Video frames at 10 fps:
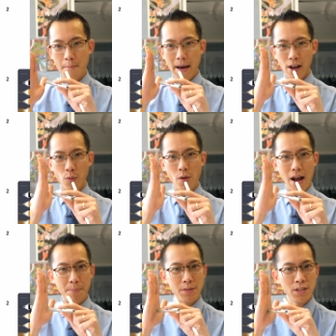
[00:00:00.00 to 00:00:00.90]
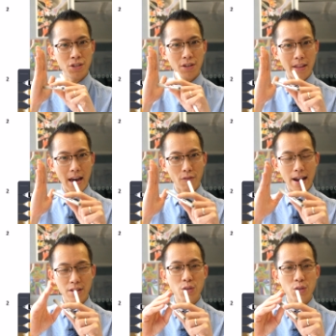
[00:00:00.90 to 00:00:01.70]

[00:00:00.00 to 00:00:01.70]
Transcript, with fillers: back where I positioned that, right?